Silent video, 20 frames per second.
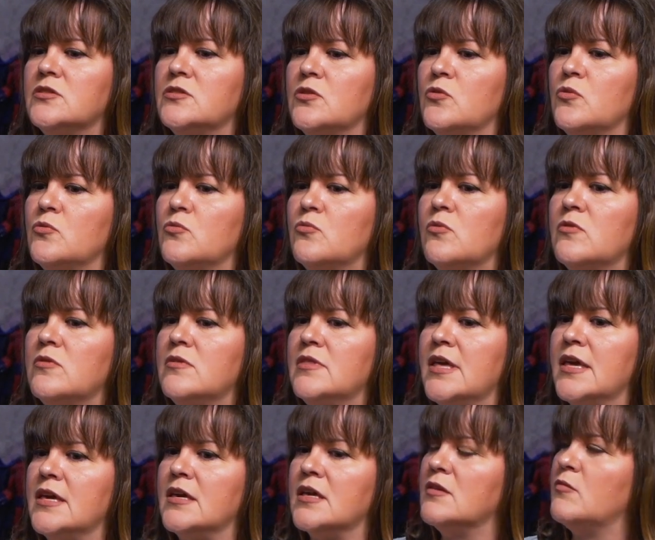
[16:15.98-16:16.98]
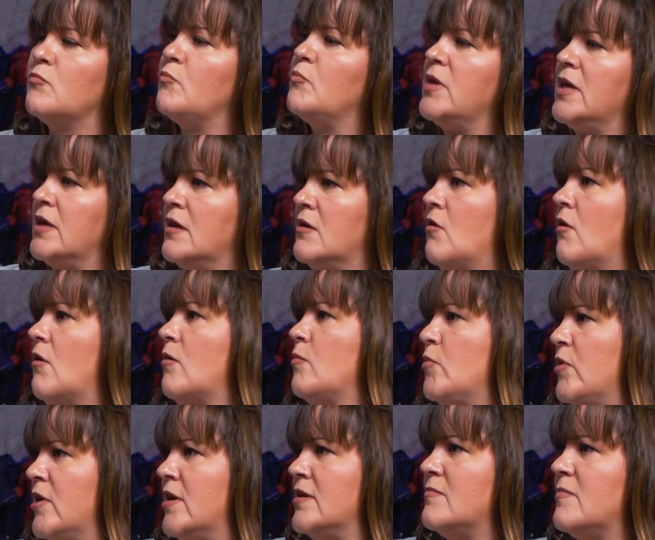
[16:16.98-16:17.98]
So they could be our
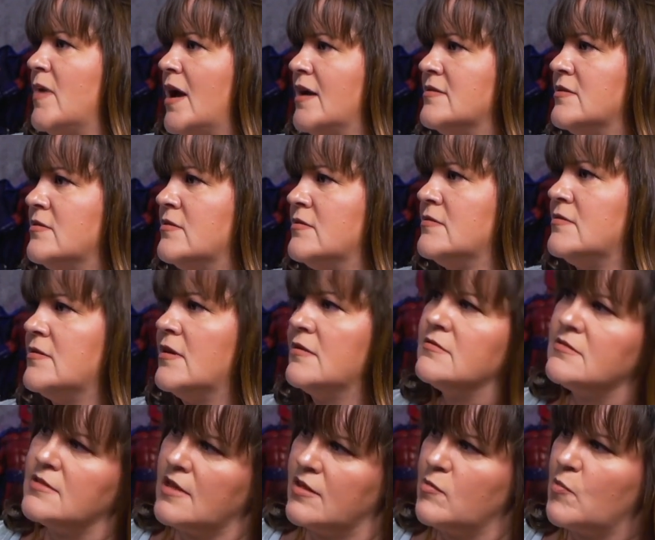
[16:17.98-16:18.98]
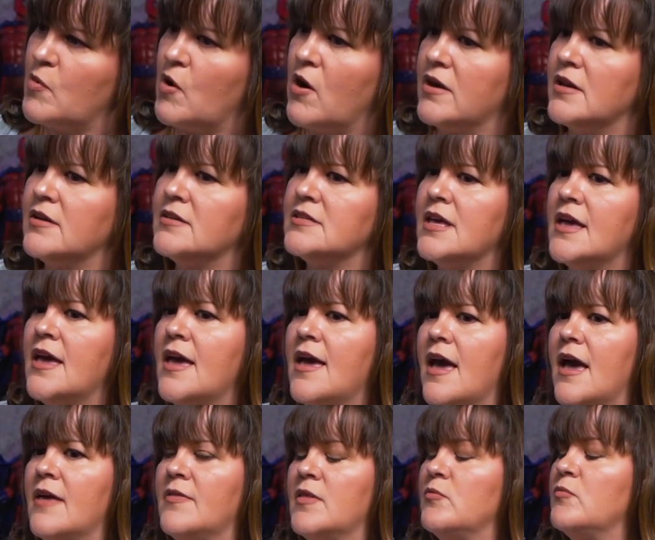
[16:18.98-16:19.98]
brand ambassadors mm-hmm. and sell the product,
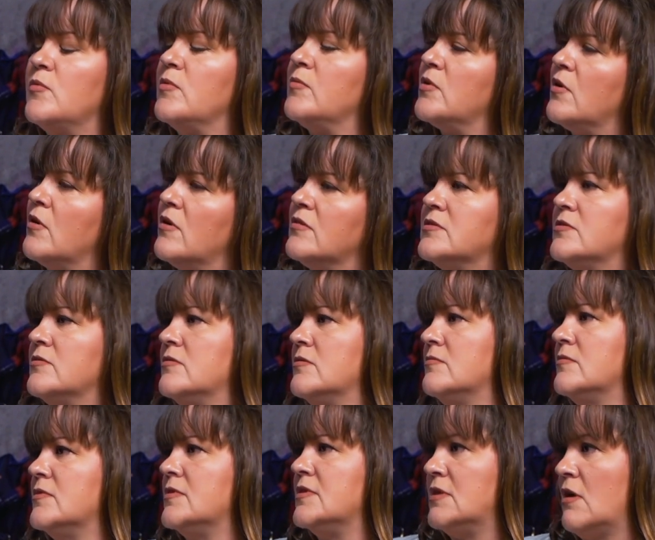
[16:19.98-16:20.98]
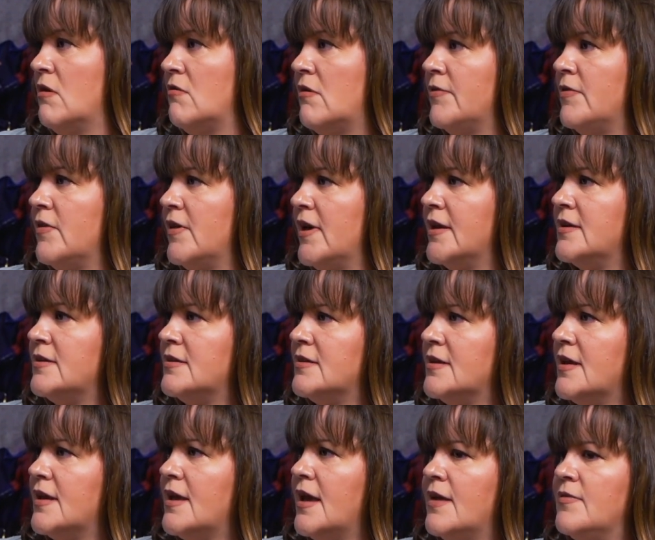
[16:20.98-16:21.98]
mm-hmm. and then we would also sell online,
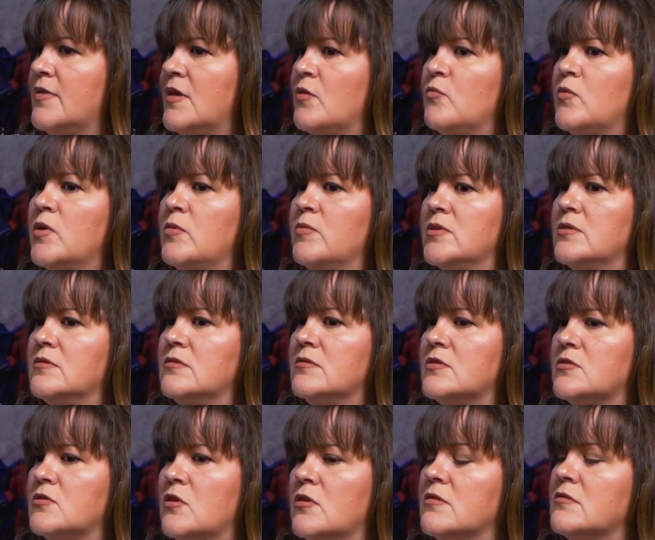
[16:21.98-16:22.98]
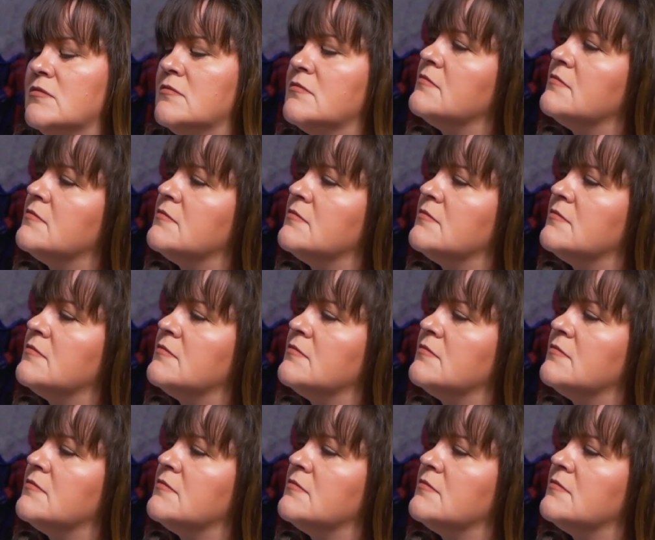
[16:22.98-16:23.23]
yes. and then we would start